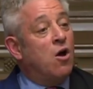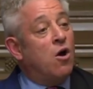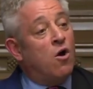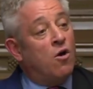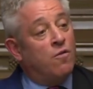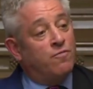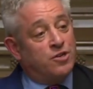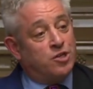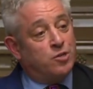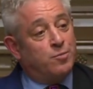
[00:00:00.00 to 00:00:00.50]

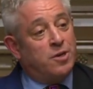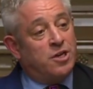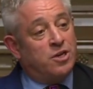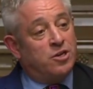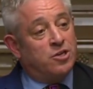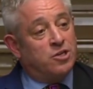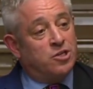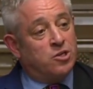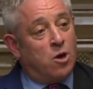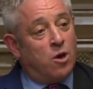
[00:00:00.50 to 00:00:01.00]
of a
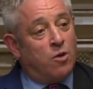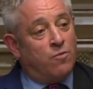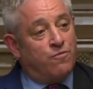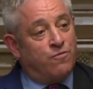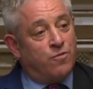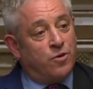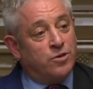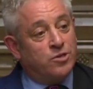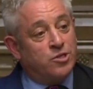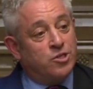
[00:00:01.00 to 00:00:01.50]
speaker's
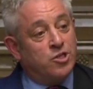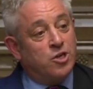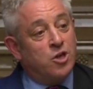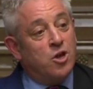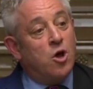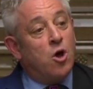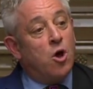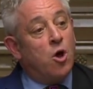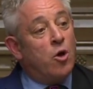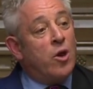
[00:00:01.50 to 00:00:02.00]
conference
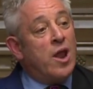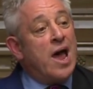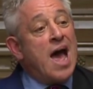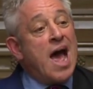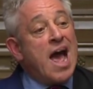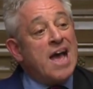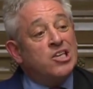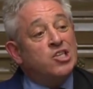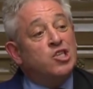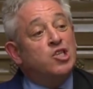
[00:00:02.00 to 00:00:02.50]
on
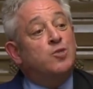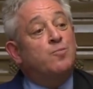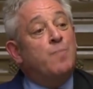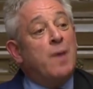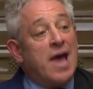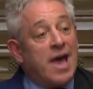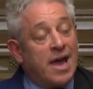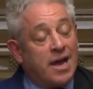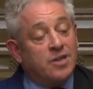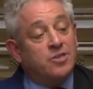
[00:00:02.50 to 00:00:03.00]

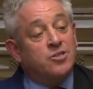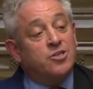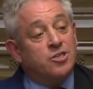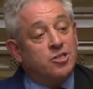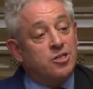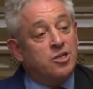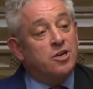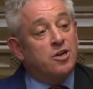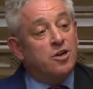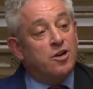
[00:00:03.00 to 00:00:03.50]

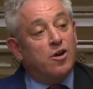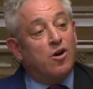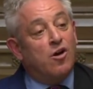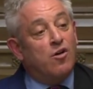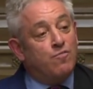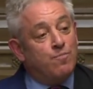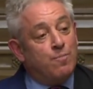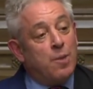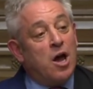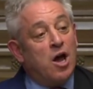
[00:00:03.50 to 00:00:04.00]
aspects
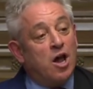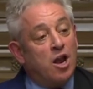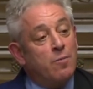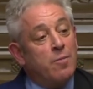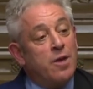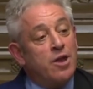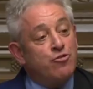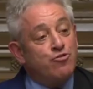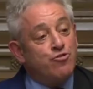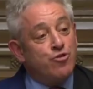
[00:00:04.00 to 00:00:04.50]
of
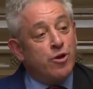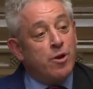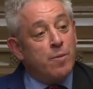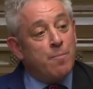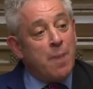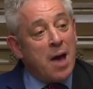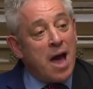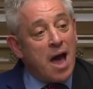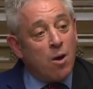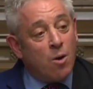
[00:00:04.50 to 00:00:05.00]
parliamentary
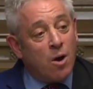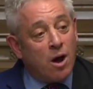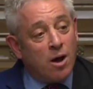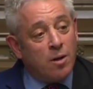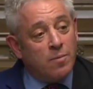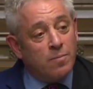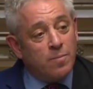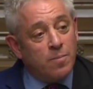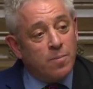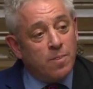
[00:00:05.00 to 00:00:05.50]

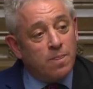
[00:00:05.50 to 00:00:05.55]
power.